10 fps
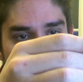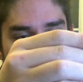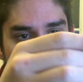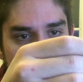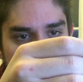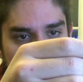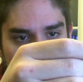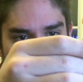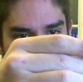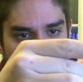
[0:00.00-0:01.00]
she's,
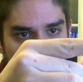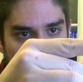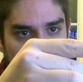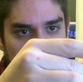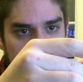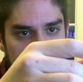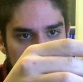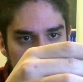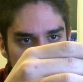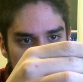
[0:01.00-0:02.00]
I don't know, probably a
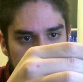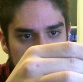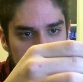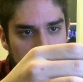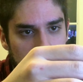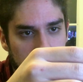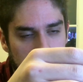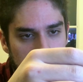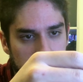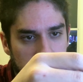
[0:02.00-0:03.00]
little bit
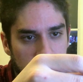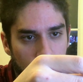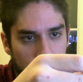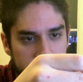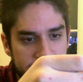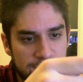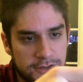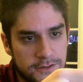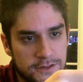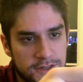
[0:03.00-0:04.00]
over 4
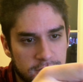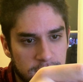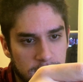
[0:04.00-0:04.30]
inches.